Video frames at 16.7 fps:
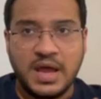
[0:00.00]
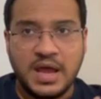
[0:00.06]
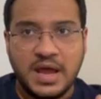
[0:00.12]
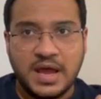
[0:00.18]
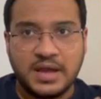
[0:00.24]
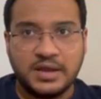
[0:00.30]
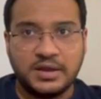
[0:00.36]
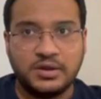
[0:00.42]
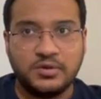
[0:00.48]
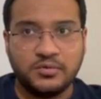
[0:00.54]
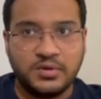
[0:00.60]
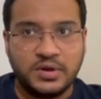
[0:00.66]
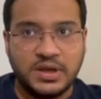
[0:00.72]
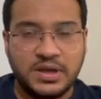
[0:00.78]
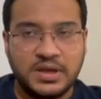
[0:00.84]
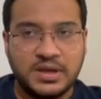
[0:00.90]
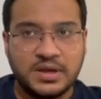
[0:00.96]
and you
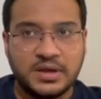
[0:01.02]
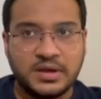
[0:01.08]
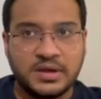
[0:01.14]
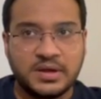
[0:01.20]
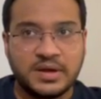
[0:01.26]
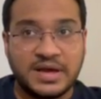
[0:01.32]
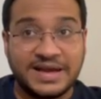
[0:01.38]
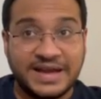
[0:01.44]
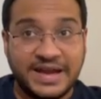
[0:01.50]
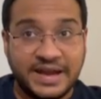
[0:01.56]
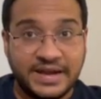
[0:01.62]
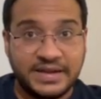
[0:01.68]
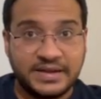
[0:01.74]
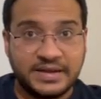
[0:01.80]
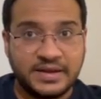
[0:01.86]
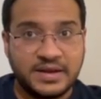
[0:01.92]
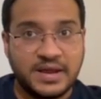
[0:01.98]
need a
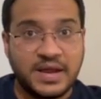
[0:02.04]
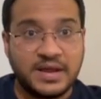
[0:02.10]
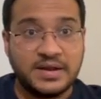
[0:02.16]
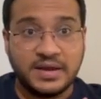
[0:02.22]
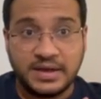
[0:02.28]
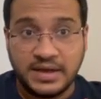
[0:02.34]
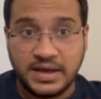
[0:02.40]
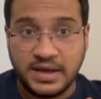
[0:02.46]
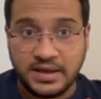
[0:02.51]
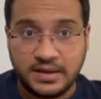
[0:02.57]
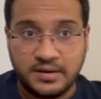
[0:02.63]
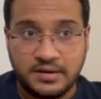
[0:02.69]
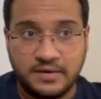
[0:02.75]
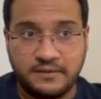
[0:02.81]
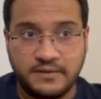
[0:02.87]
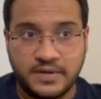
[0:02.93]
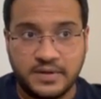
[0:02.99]
character and a clinical
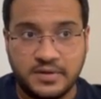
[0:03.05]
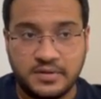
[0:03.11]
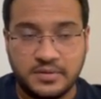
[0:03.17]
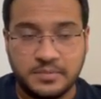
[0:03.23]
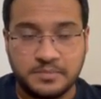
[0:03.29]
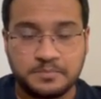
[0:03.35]
reference.